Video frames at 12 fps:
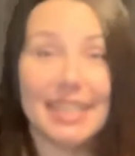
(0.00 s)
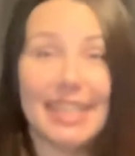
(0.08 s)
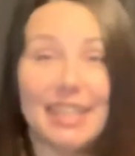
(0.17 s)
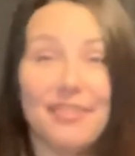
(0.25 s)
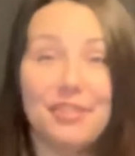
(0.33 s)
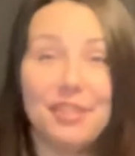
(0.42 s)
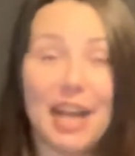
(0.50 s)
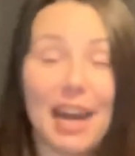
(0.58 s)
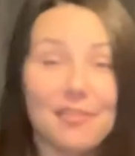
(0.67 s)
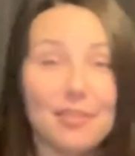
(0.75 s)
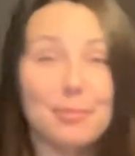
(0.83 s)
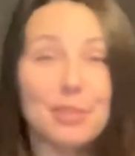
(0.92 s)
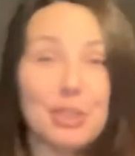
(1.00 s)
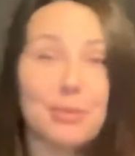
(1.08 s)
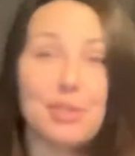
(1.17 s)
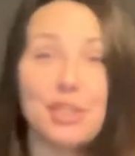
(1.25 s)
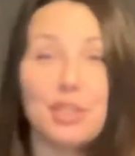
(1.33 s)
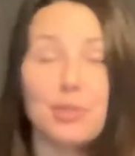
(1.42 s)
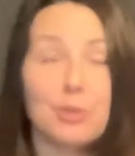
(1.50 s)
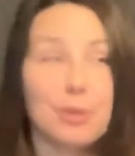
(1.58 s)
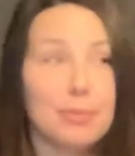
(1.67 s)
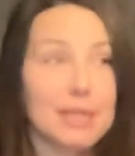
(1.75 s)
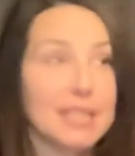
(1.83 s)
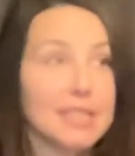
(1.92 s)
And if you're not familiar with the Goodwill
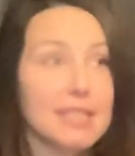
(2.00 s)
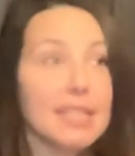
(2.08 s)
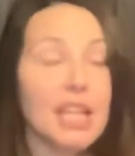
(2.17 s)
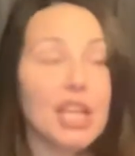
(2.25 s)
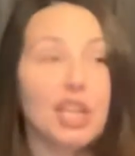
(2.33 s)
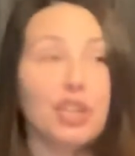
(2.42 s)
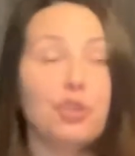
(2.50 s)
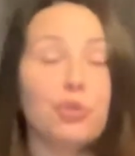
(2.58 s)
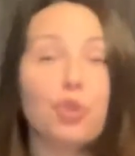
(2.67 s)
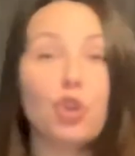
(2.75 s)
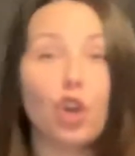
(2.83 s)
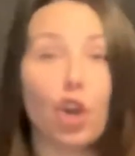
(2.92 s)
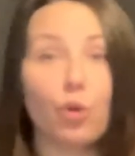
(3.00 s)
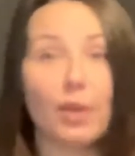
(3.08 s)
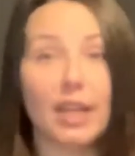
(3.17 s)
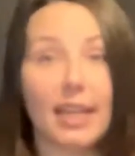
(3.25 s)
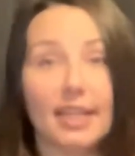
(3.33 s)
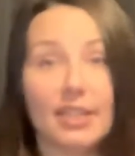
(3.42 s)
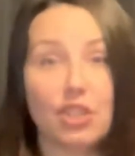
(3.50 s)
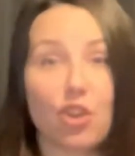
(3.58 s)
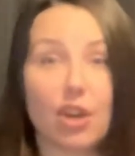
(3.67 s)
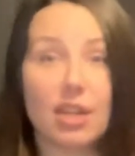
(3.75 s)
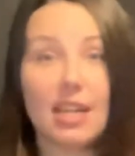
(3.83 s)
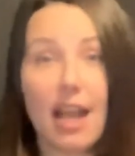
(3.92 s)
bins, you go in, it's
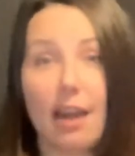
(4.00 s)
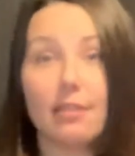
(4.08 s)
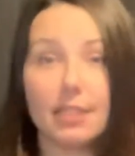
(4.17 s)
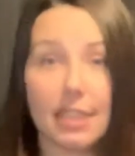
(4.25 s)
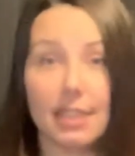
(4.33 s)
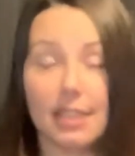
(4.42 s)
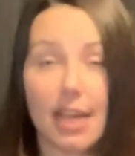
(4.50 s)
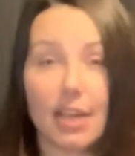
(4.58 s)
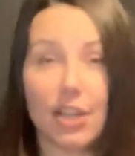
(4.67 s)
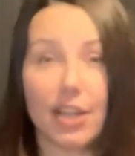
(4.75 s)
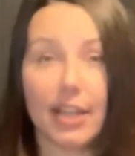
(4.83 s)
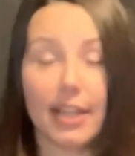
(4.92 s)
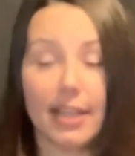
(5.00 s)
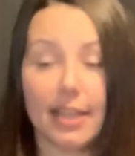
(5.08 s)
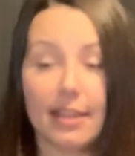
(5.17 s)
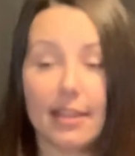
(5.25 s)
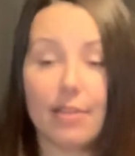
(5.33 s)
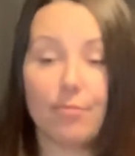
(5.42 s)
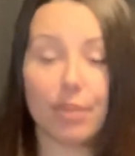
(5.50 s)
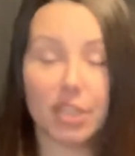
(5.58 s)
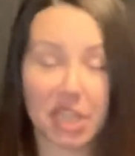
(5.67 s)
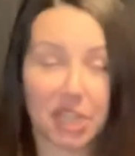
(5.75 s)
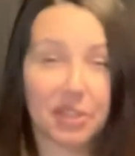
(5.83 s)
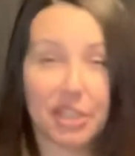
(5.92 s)
called an outlet center, and they roll
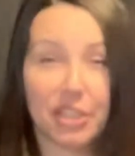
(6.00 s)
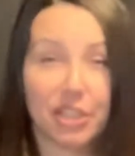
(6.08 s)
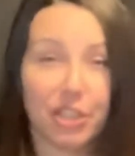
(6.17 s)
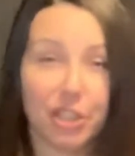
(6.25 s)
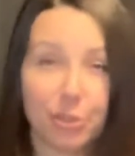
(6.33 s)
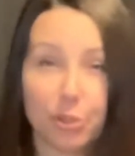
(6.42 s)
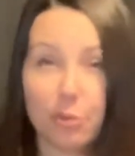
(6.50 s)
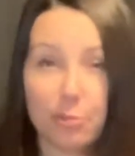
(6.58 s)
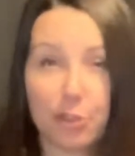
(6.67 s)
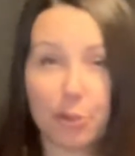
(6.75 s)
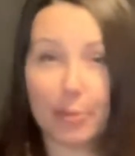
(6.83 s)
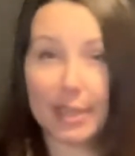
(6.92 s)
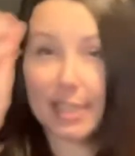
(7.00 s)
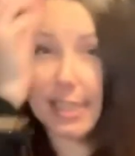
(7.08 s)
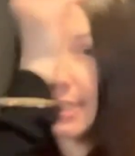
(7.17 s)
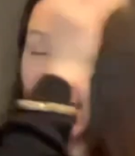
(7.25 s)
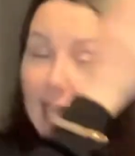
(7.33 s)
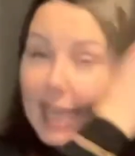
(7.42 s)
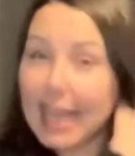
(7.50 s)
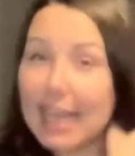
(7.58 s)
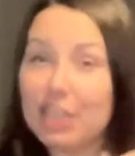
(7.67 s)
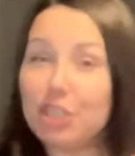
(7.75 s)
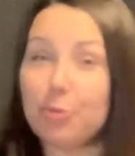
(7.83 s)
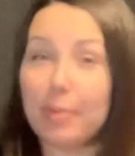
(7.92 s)
out these huge blue bins,
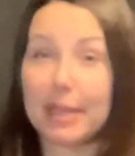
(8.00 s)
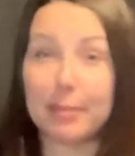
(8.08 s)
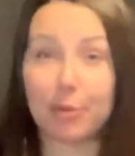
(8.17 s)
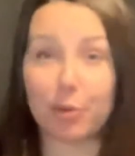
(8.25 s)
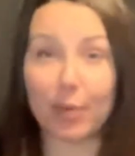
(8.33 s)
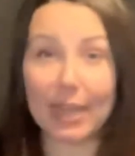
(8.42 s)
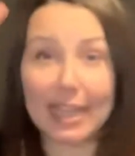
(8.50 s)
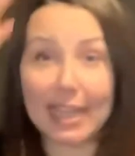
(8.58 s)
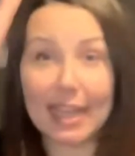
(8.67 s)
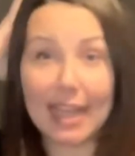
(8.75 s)
and you pay per weight.